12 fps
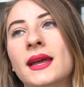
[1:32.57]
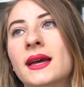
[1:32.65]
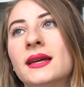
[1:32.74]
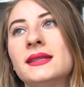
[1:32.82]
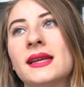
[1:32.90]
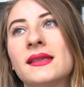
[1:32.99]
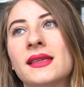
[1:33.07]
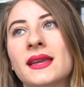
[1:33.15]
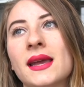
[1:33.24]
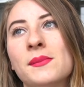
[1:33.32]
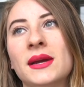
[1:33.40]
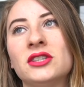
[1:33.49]
And I
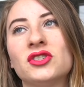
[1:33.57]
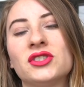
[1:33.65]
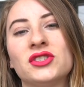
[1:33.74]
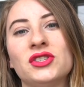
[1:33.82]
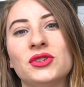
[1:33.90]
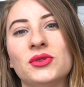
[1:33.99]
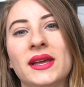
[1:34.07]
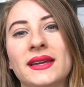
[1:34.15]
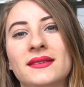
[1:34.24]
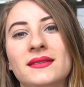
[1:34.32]
think I might just do like